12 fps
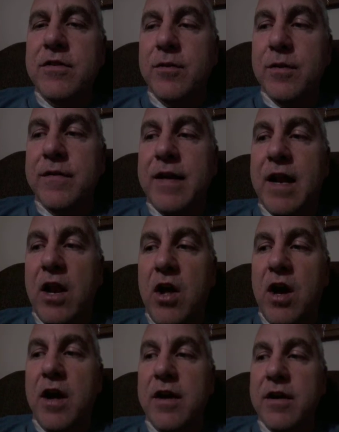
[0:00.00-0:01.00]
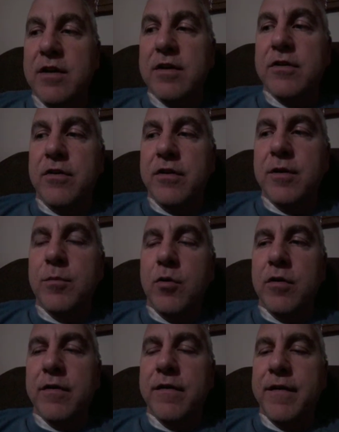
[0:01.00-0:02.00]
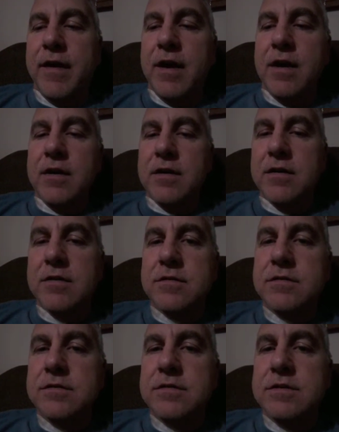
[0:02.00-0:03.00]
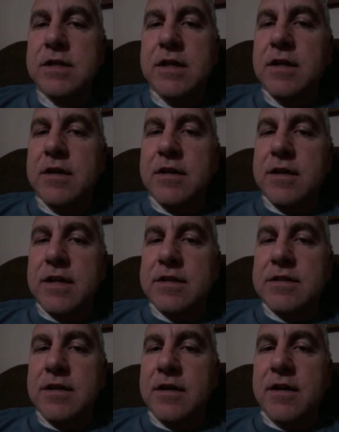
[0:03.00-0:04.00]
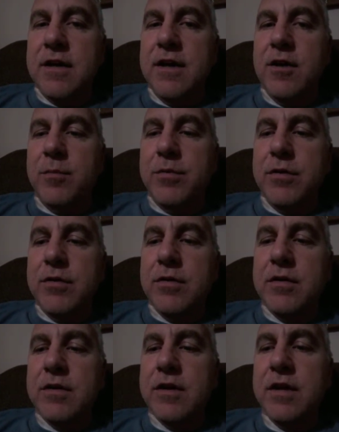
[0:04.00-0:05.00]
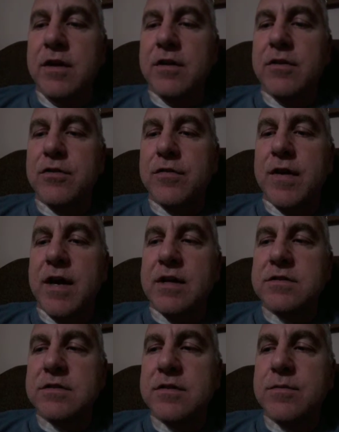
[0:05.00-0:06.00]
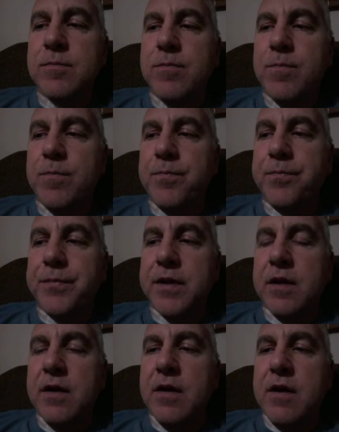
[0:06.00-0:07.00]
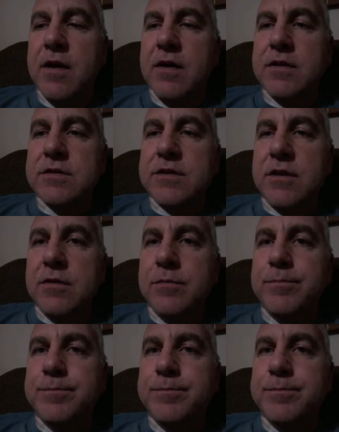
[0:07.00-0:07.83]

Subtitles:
doing that a lot and turning more than that, and it's not going to help you heal as fast. So